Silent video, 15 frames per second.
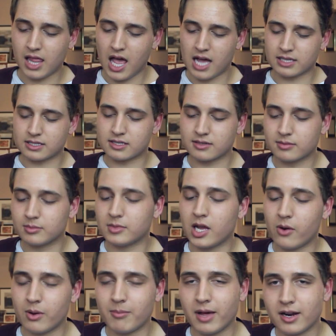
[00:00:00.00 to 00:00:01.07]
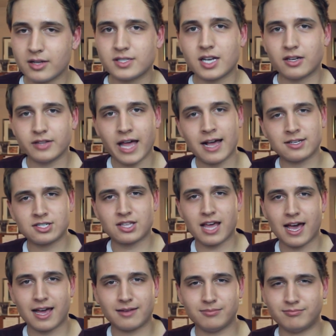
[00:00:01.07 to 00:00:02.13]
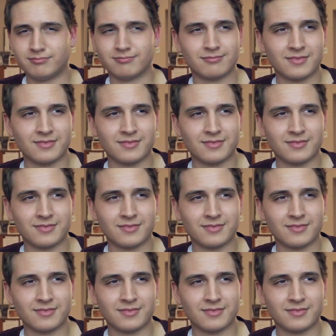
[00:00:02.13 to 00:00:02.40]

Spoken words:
lot. No one better tell Nash that.